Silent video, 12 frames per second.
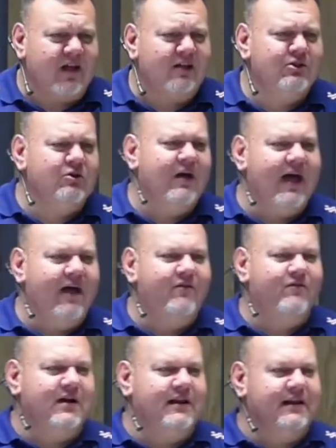to
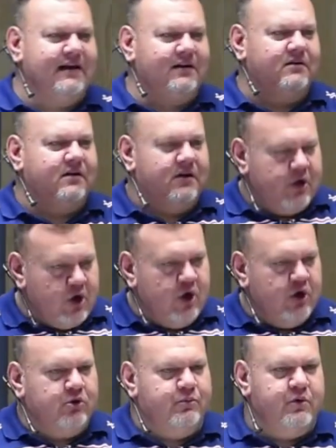have a little
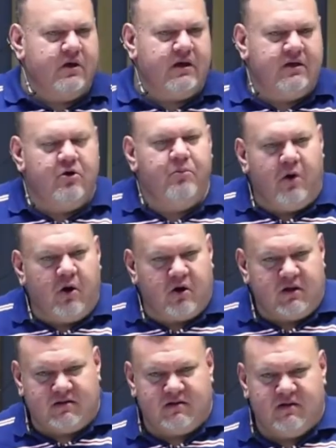notebook in your
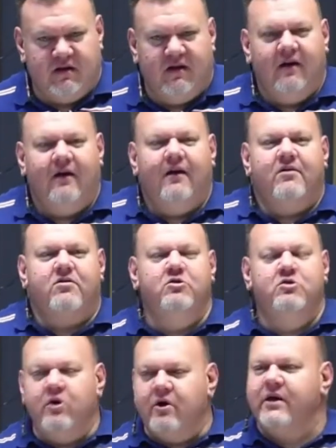pocket so
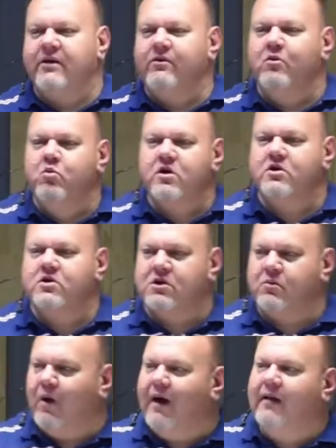during the
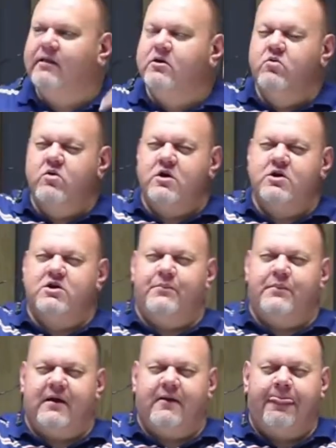worship, while you're
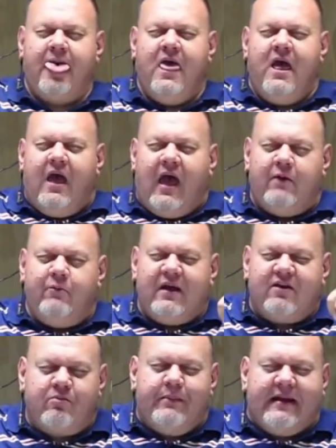worshiping, and we
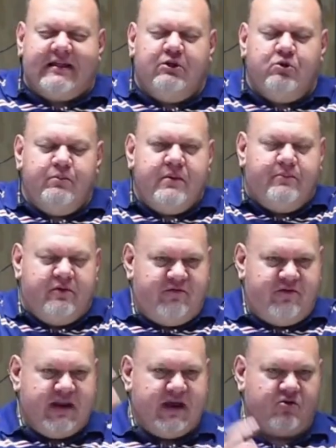expect it to be
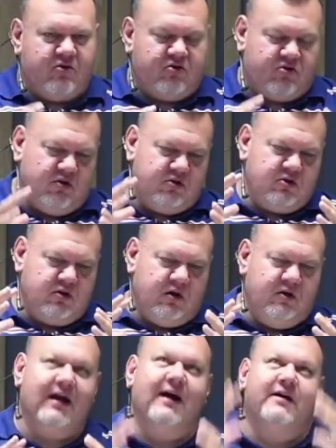prophetic, so it's not
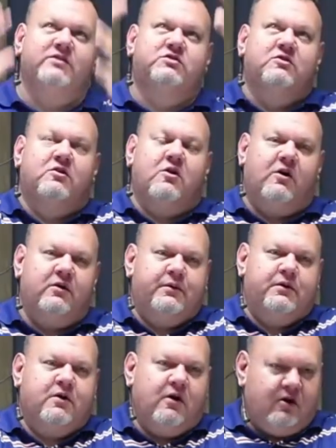only us to God,
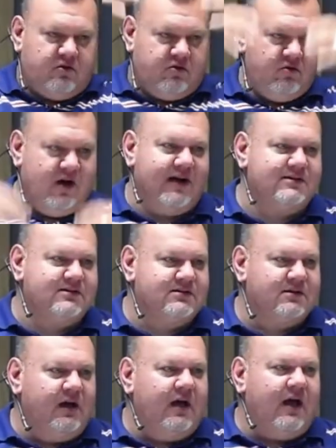but God to us.
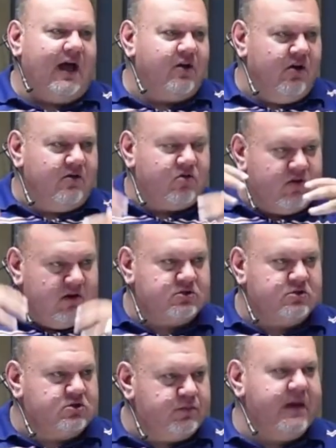And God starts
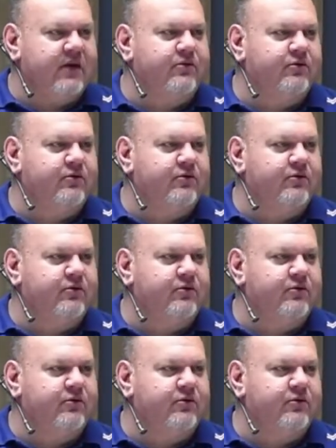to speak